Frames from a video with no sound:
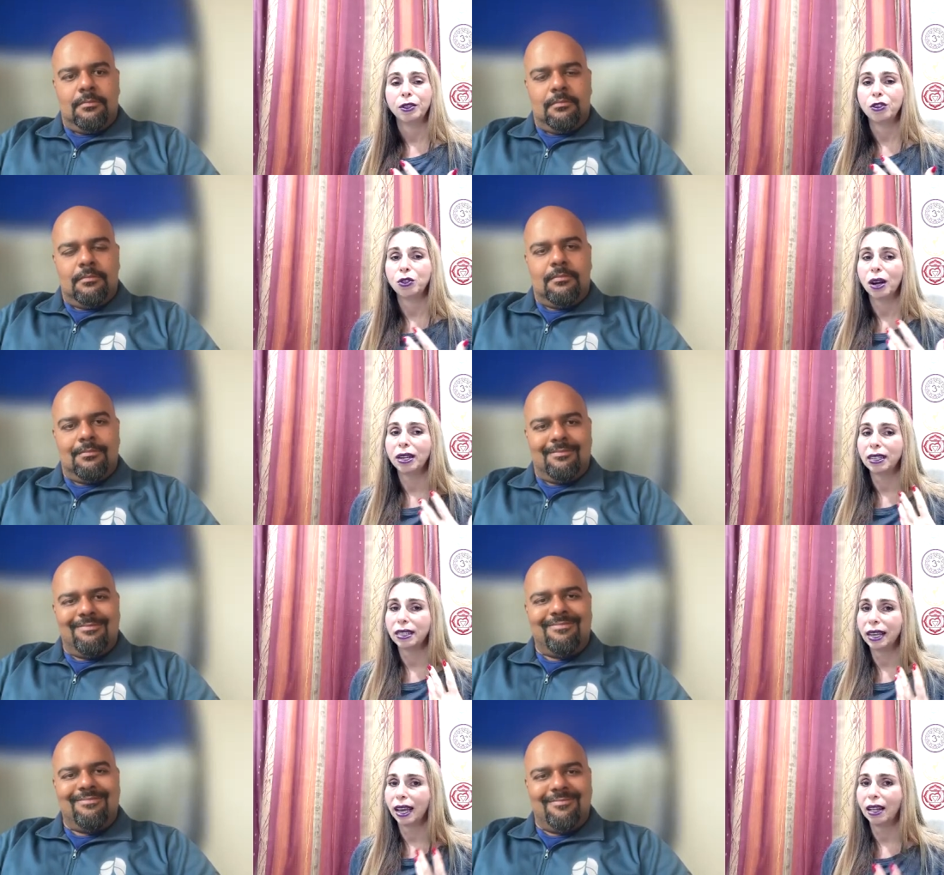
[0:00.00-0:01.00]
Speaker 1: just trying to
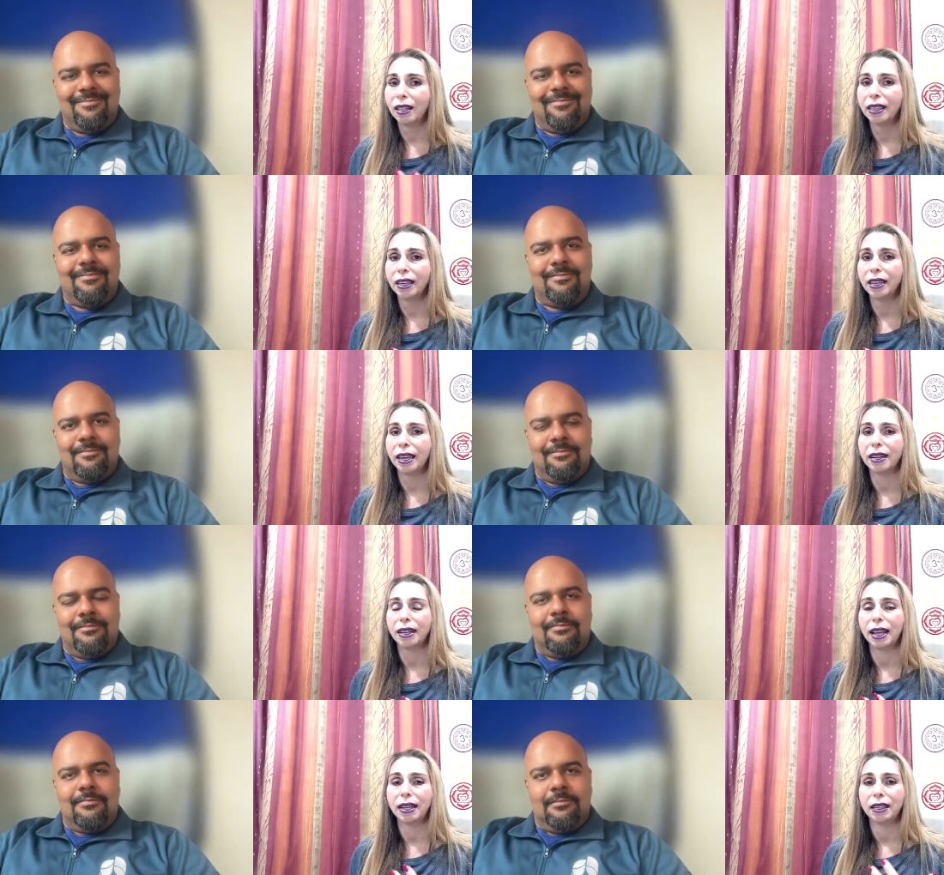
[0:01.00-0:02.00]
stay healthy
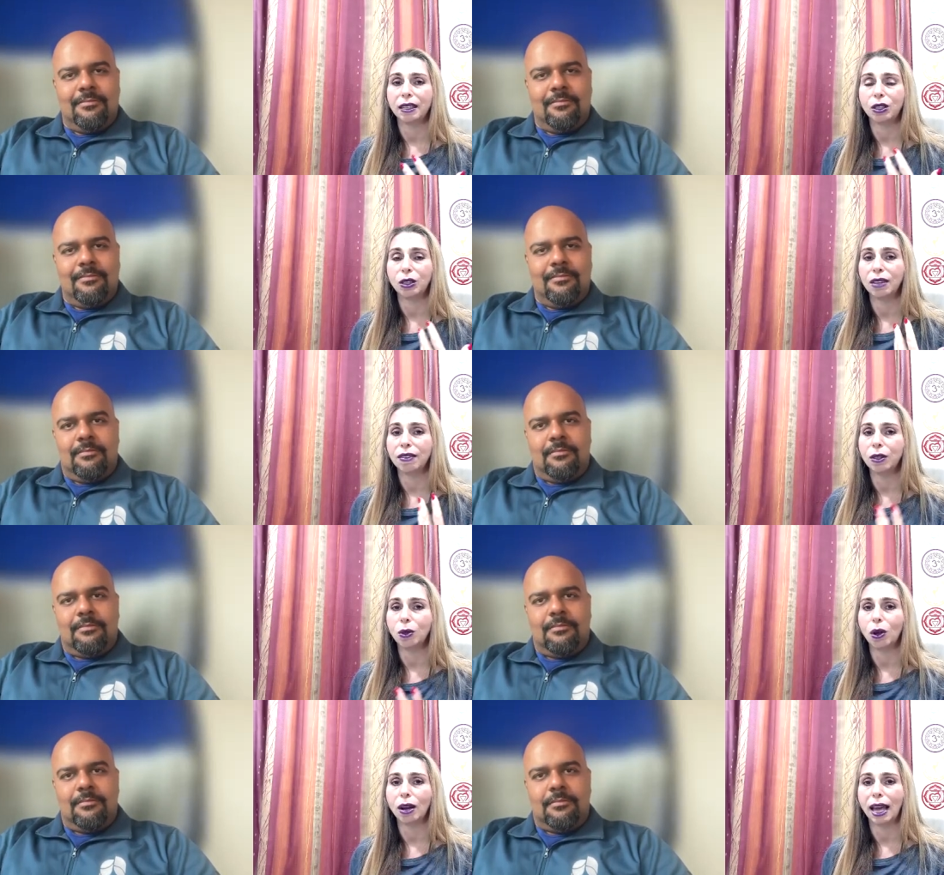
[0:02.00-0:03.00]
and and live a
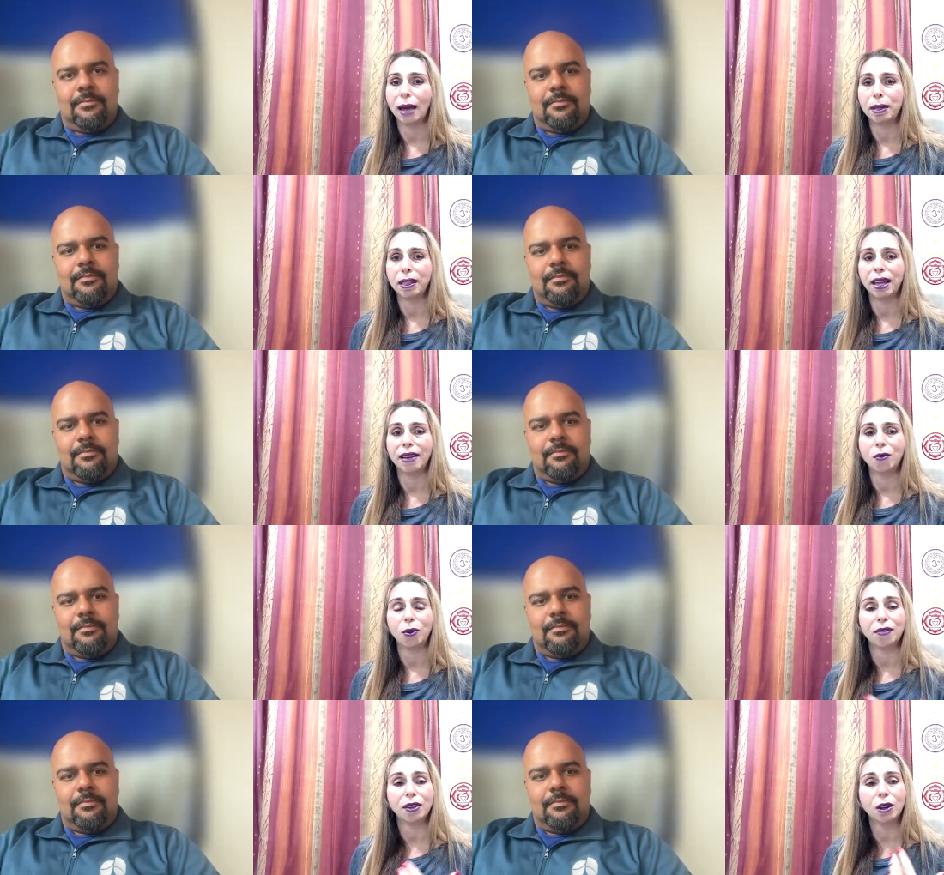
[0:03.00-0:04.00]
long happy life
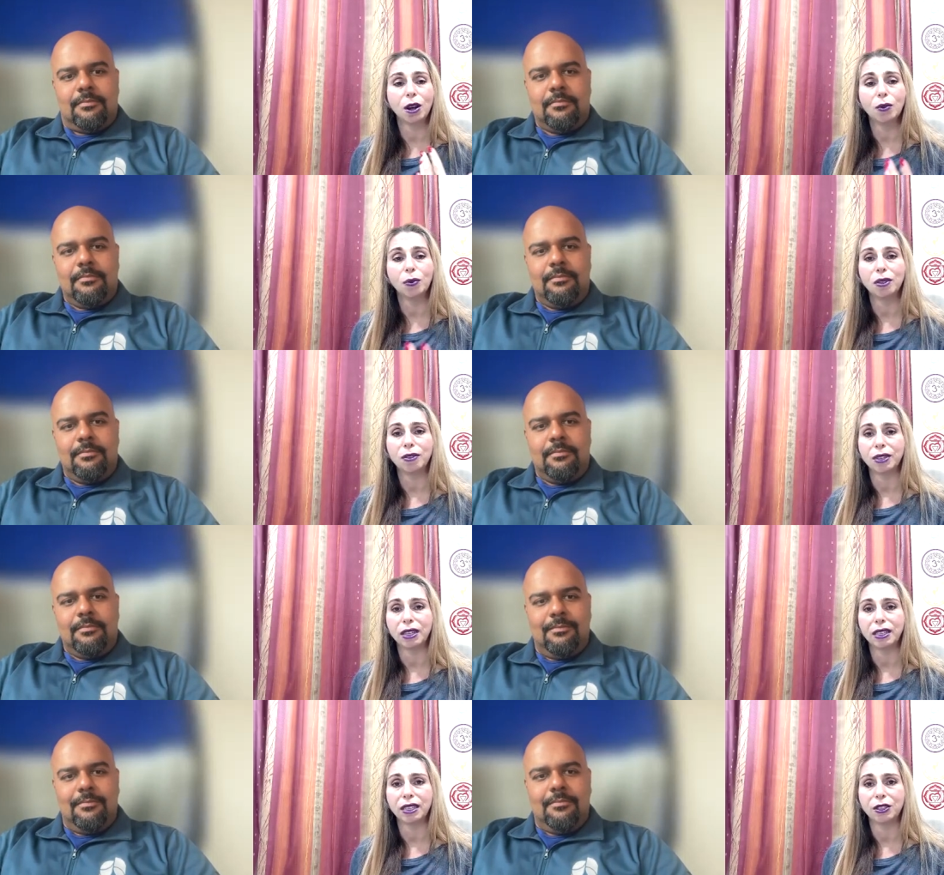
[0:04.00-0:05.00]
or if they're going through
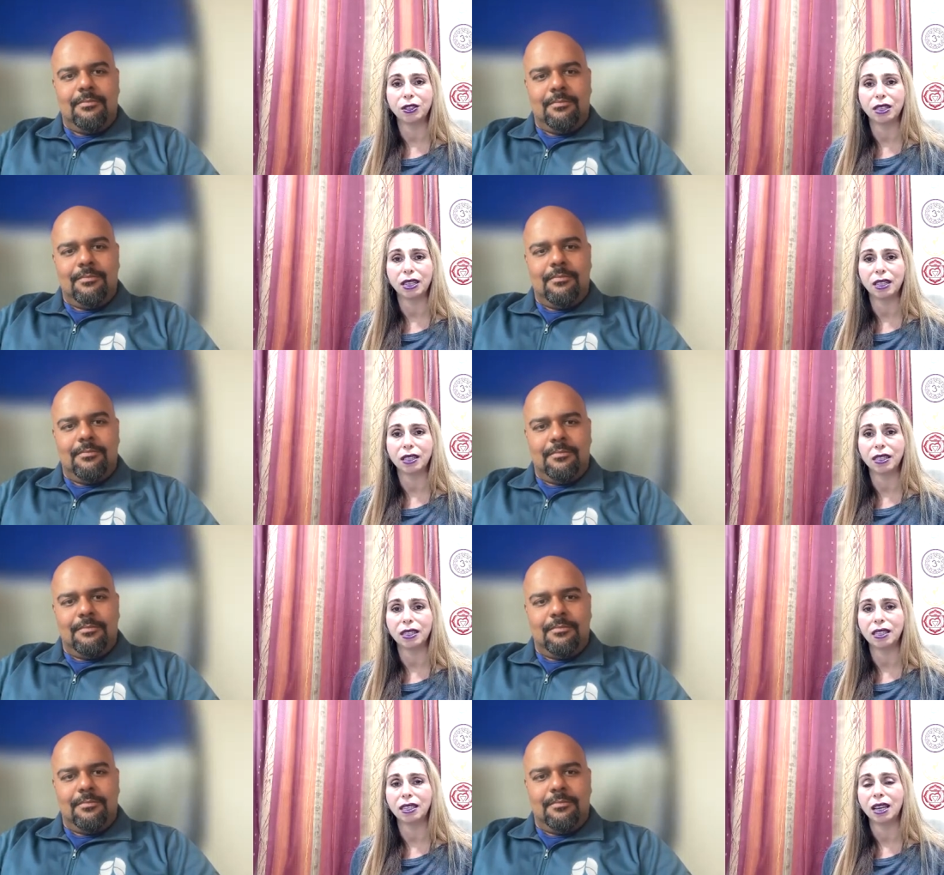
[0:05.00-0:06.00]
different conditions and
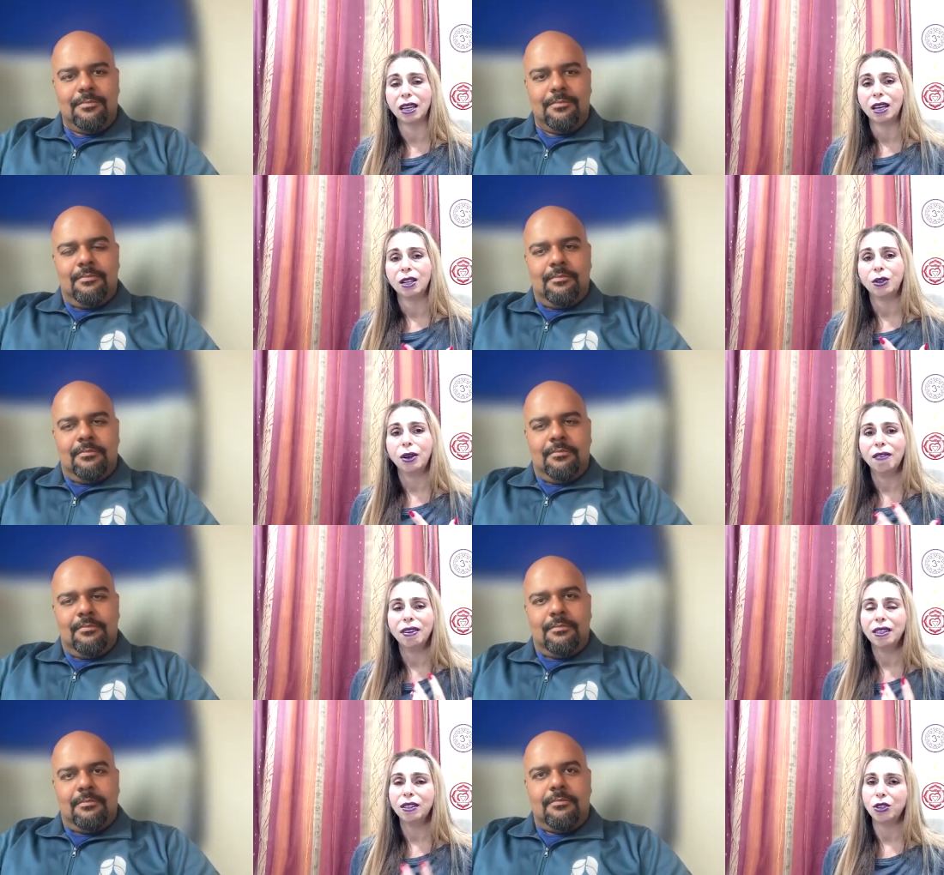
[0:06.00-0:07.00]
illnesses. Do you have
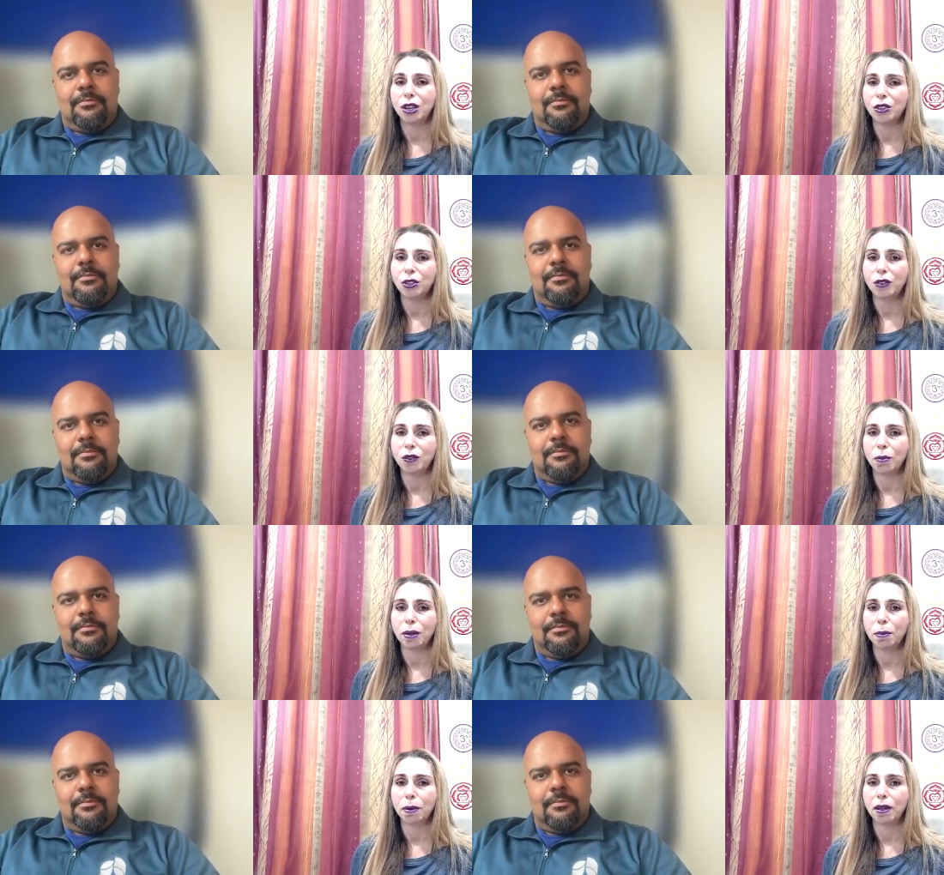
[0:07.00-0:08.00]
any suggestions for
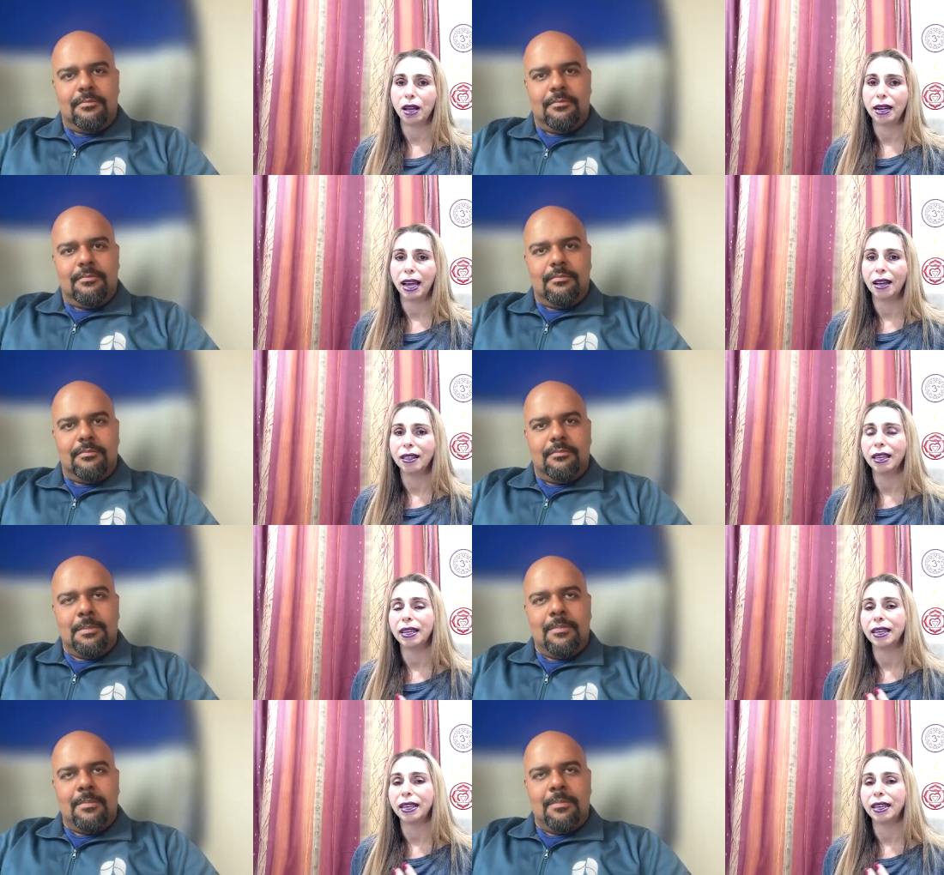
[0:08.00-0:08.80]
people on how they